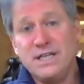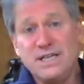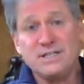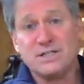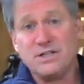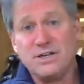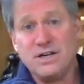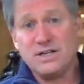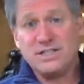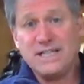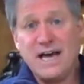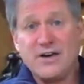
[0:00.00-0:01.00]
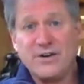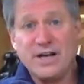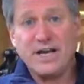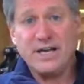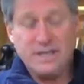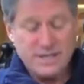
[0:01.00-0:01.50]
easily on a
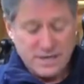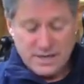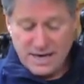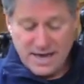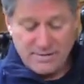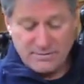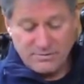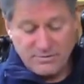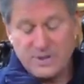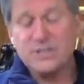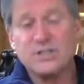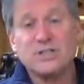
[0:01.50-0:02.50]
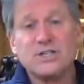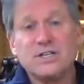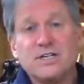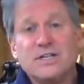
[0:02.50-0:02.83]
Saturday, have them finished